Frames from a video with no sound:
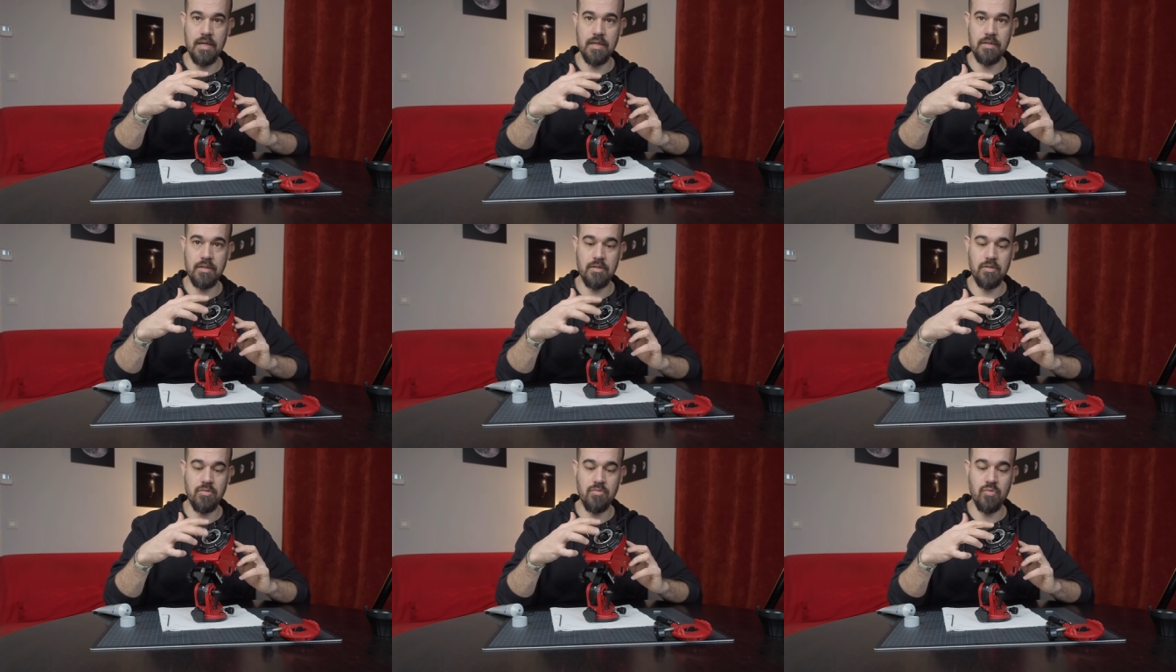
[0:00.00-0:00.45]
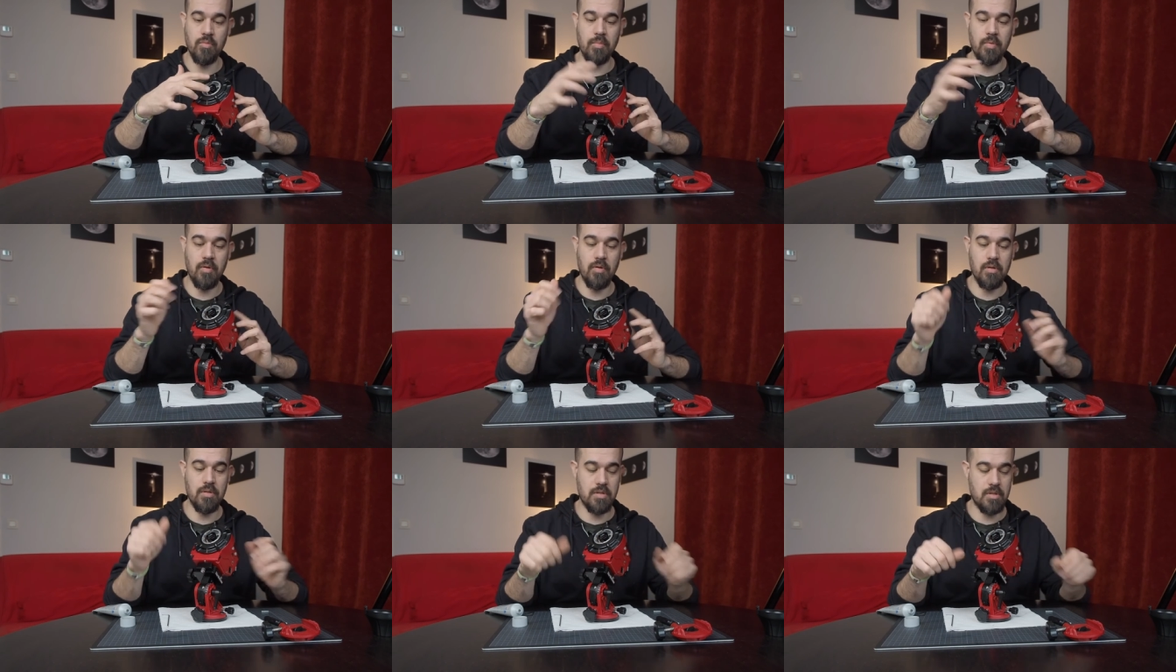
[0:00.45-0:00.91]
the two
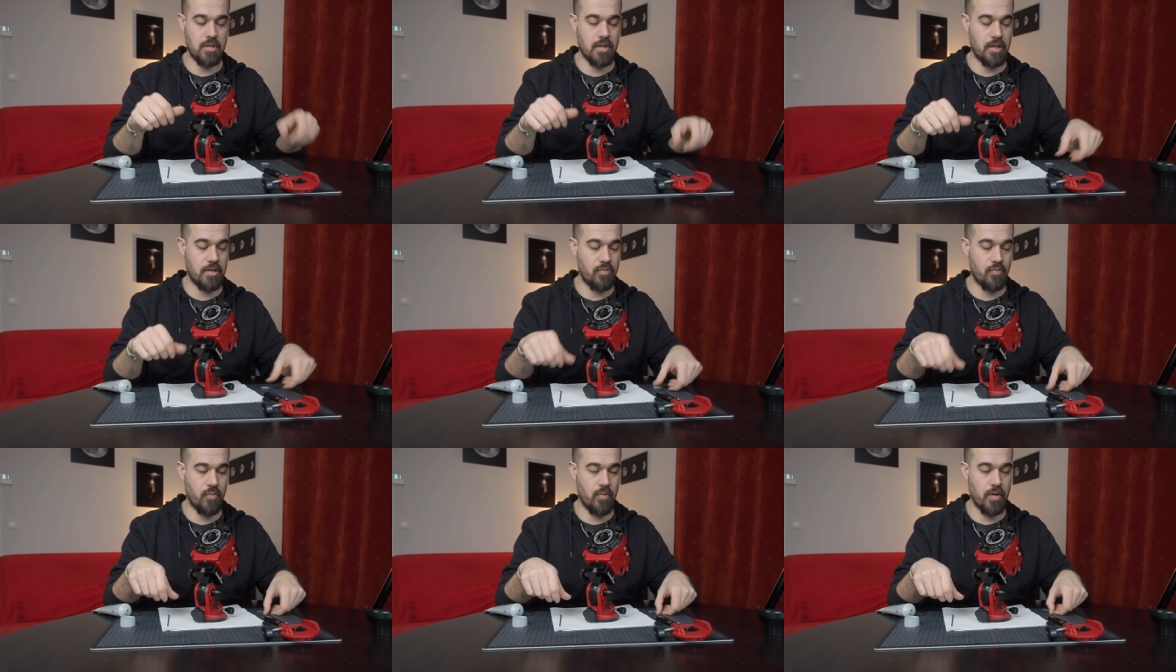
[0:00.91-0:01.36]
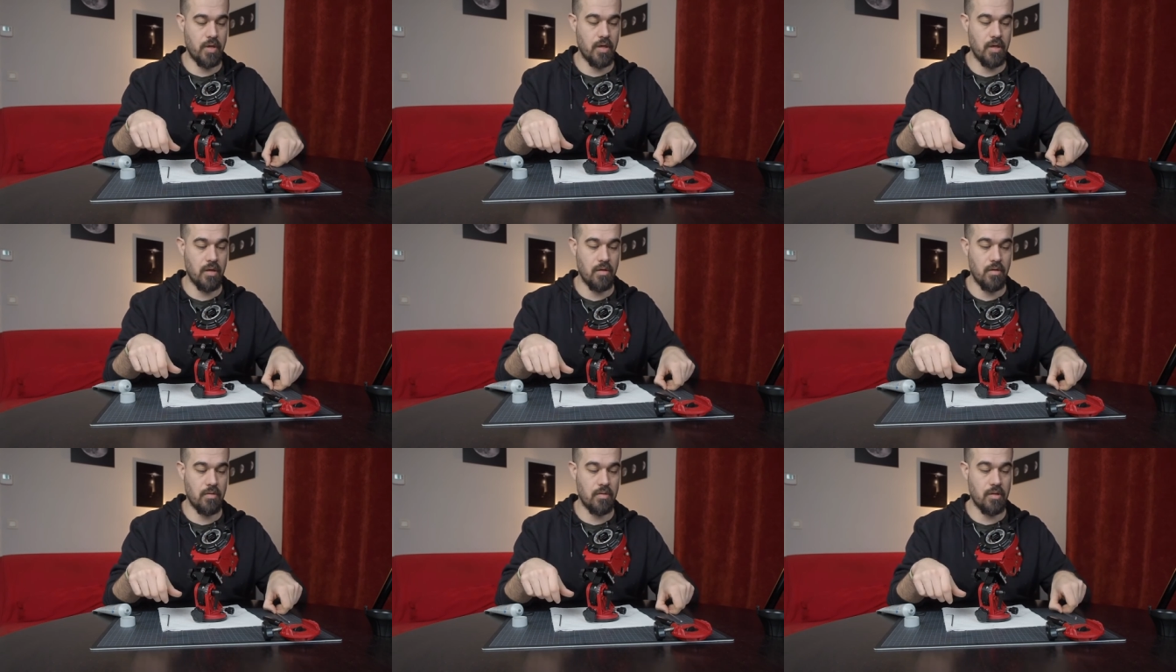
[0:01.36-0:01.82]
bolts that
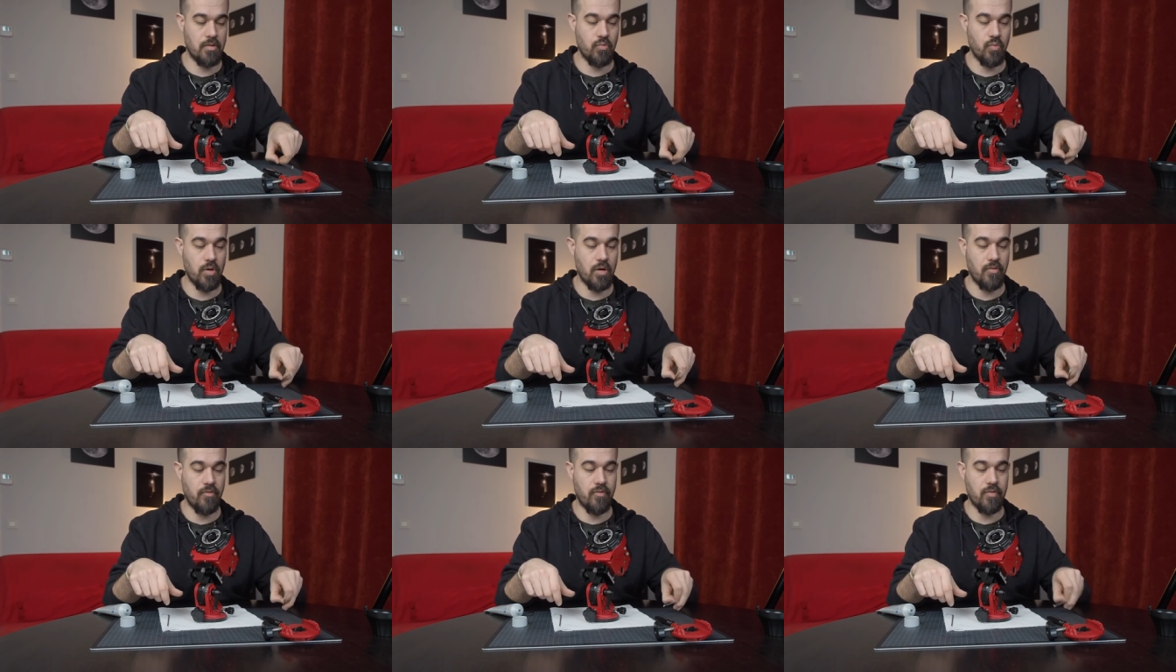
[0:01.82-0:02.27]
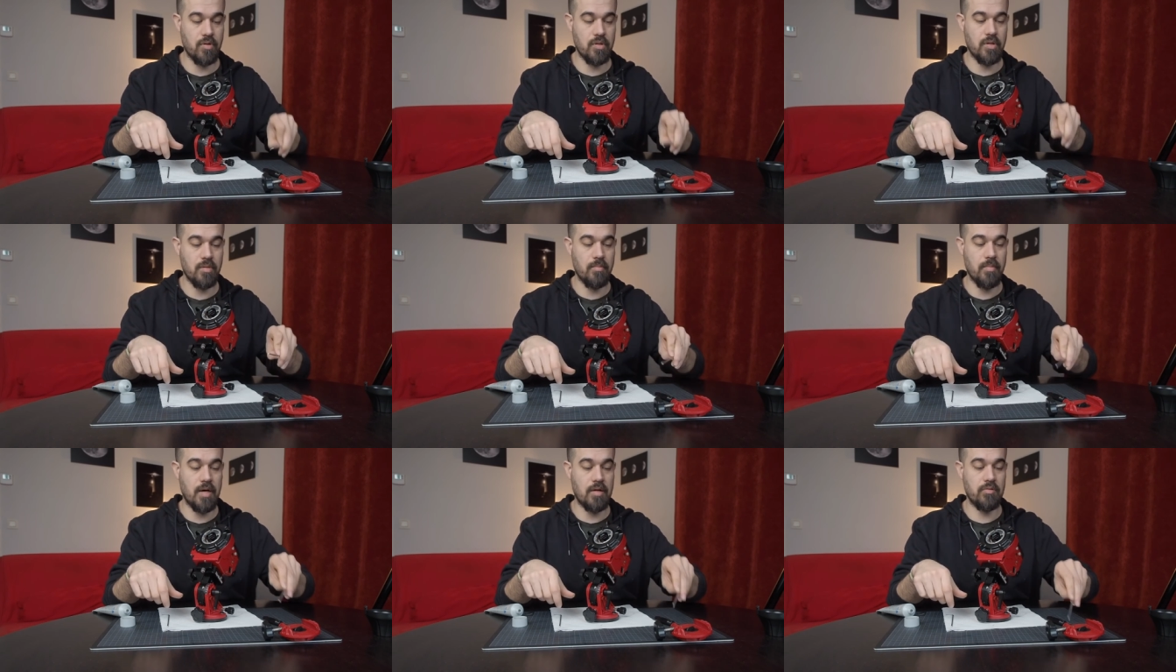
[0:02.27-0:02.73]
we that were for the
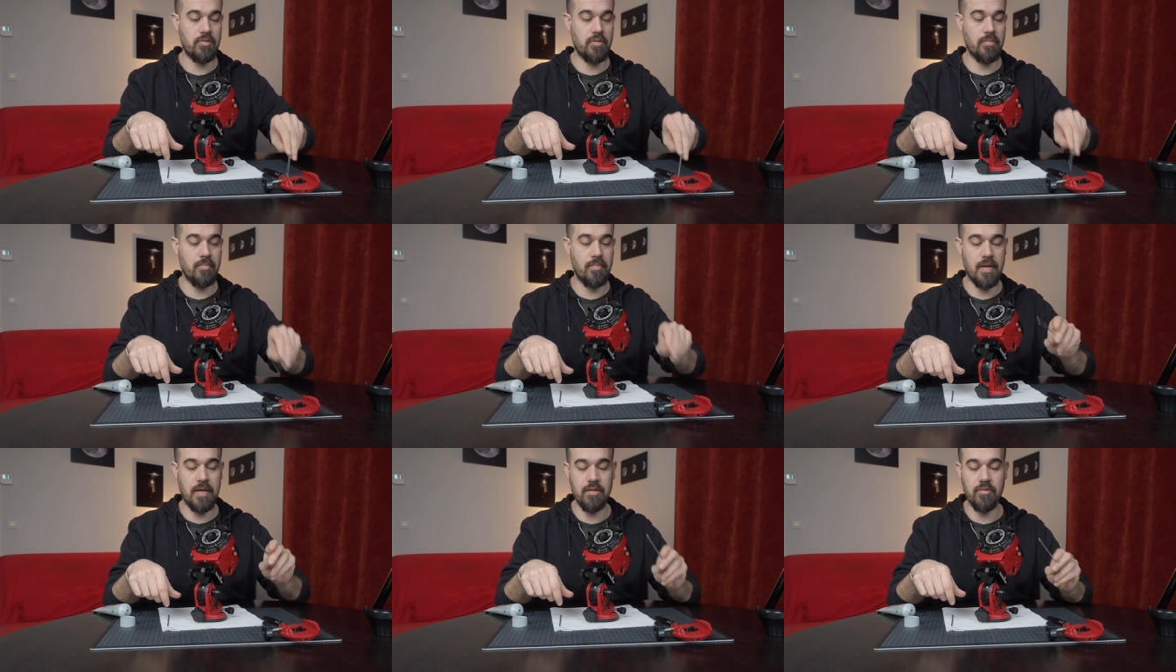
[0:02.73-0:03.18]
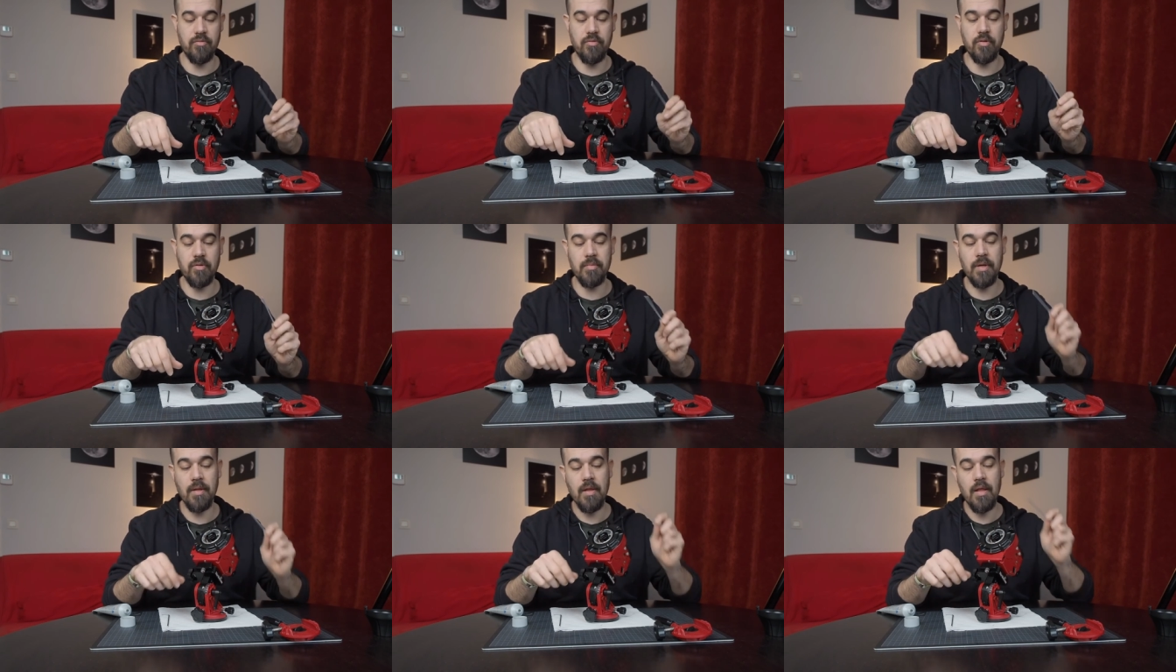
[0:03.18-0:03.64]
mounting
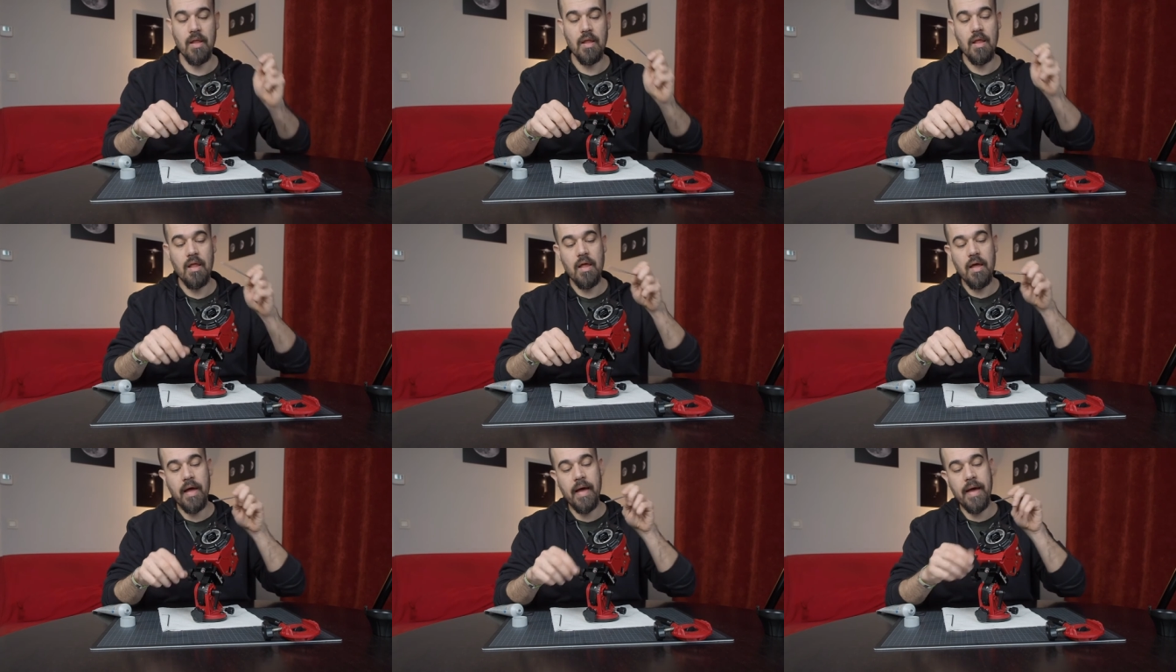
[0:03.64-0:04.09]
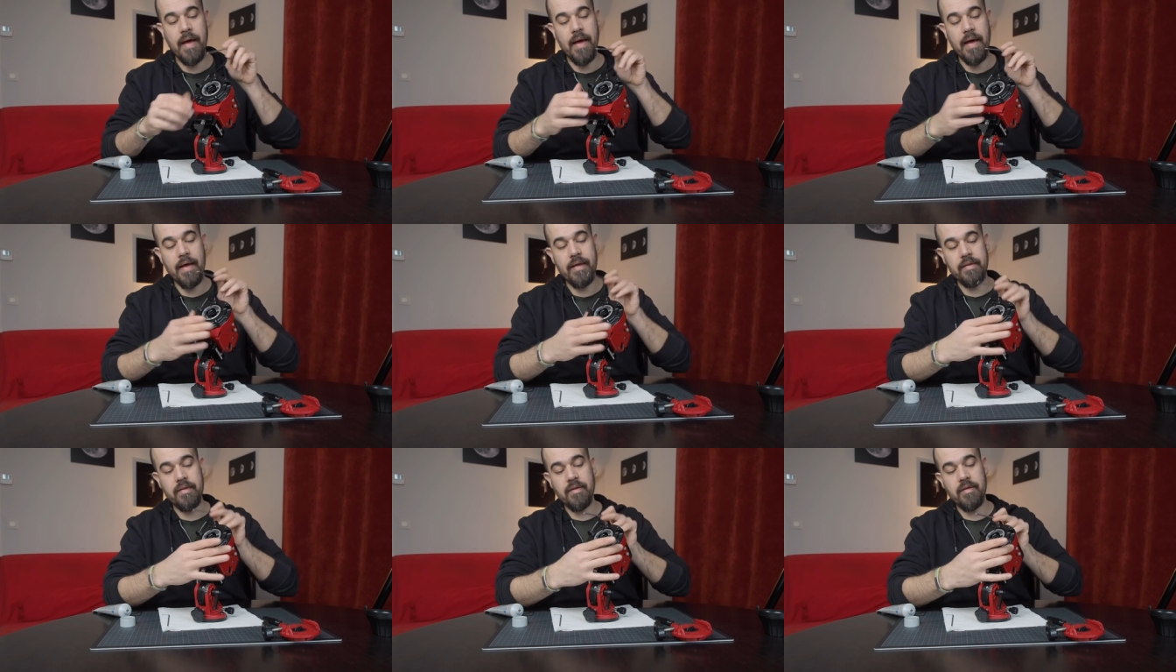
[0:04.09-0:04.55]
platform
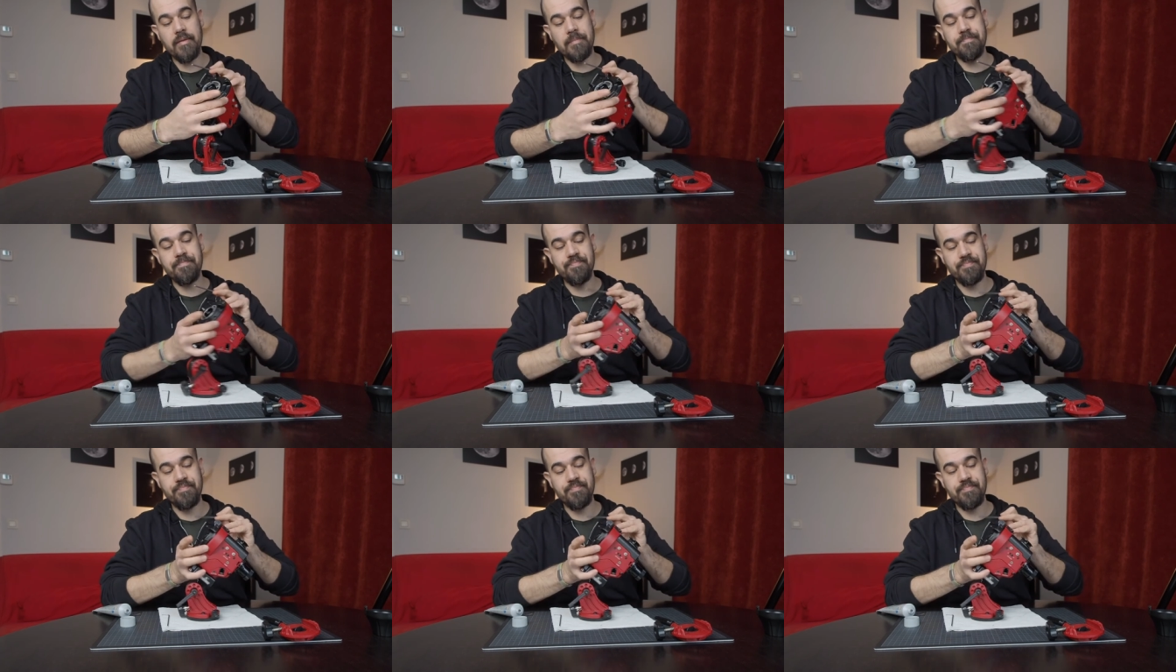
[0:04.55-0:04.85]
and uh,